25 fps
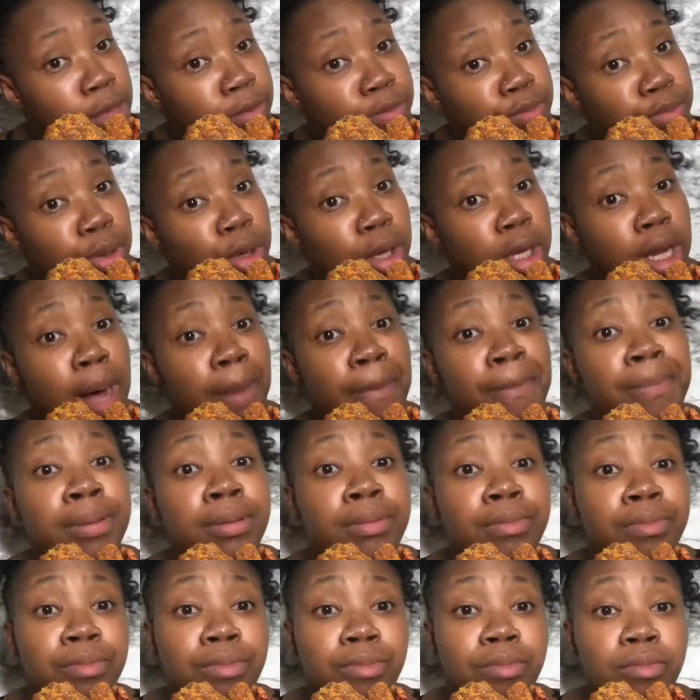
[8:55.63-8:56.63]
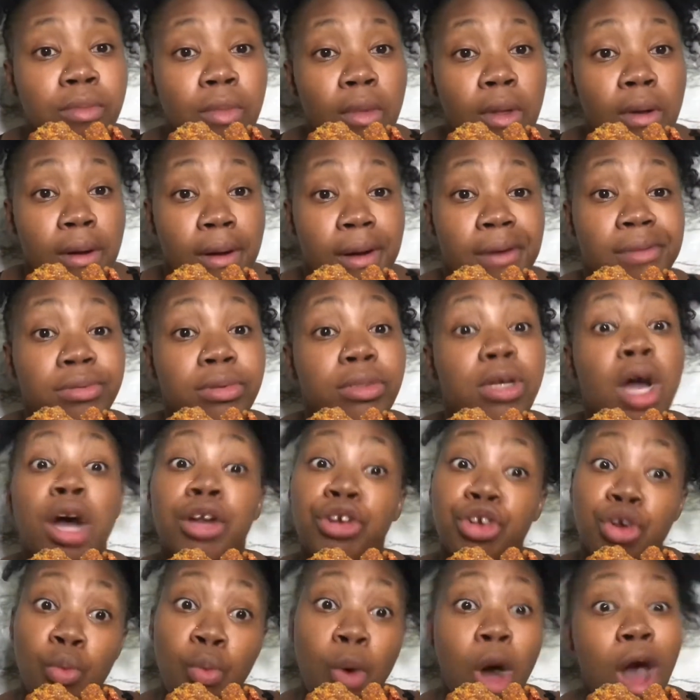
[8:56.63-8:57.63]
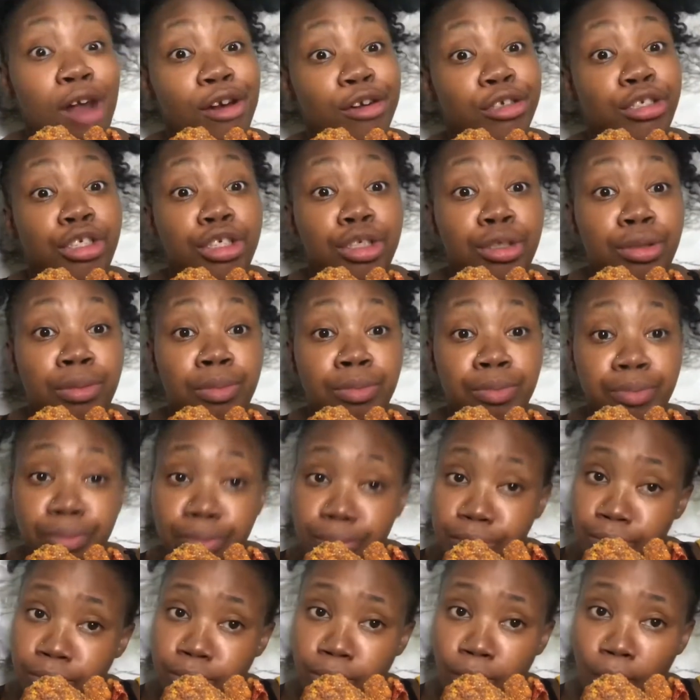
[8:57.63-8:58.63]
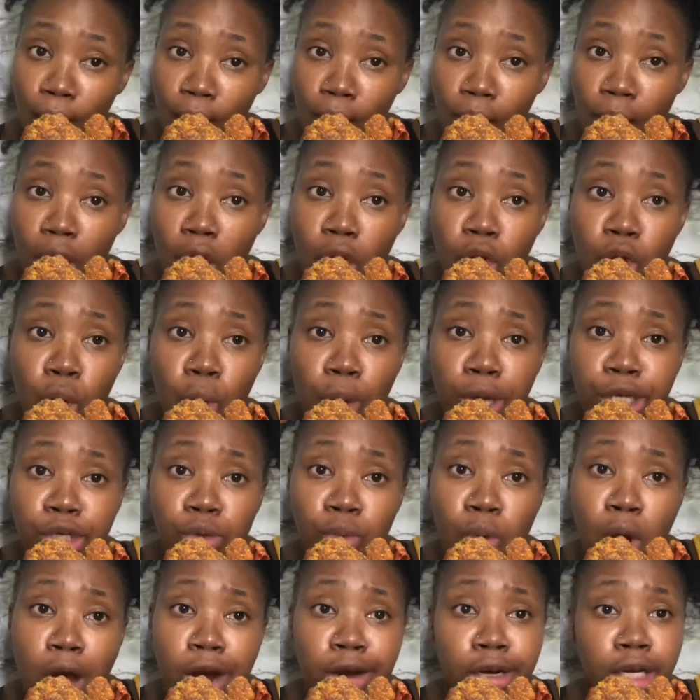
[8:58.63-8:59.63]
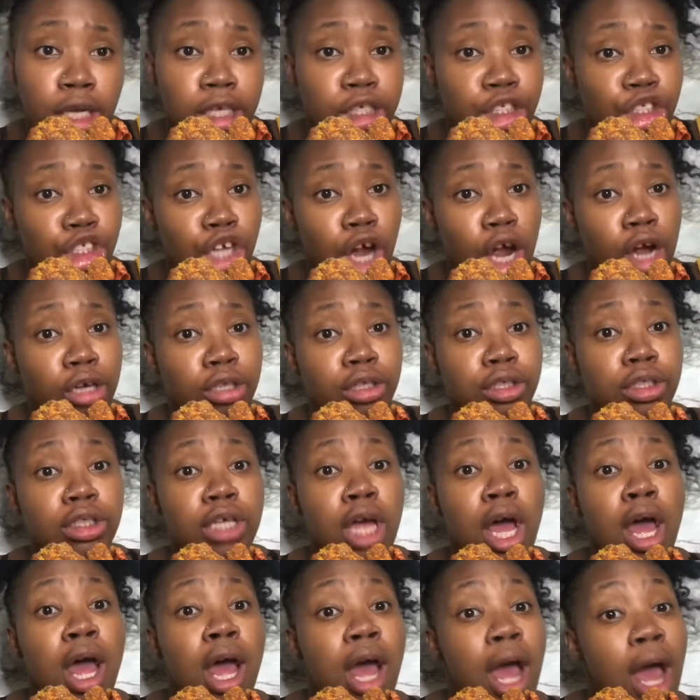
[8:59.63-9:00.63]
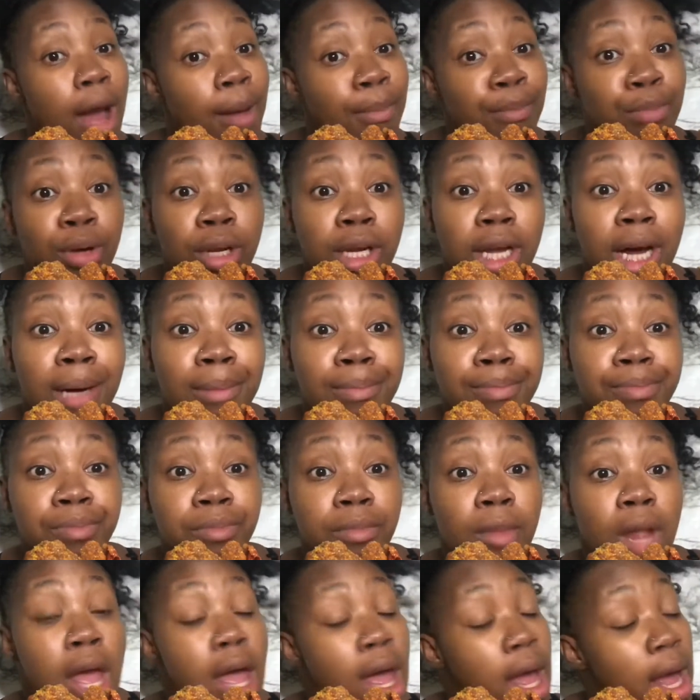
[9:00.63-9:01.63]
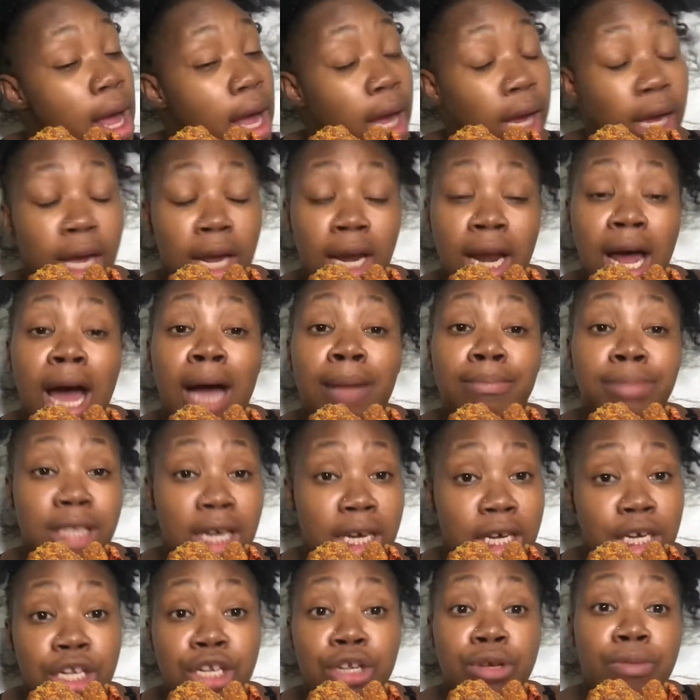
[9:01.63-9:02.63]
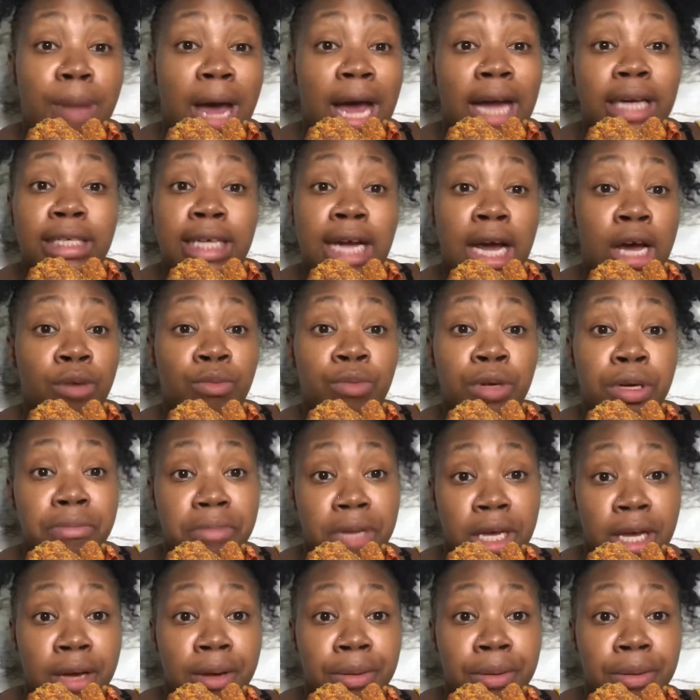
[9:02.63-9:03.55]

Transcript: pull up underwater too. Pull underwater like sharks and pull up. And I'm taking you back down with me.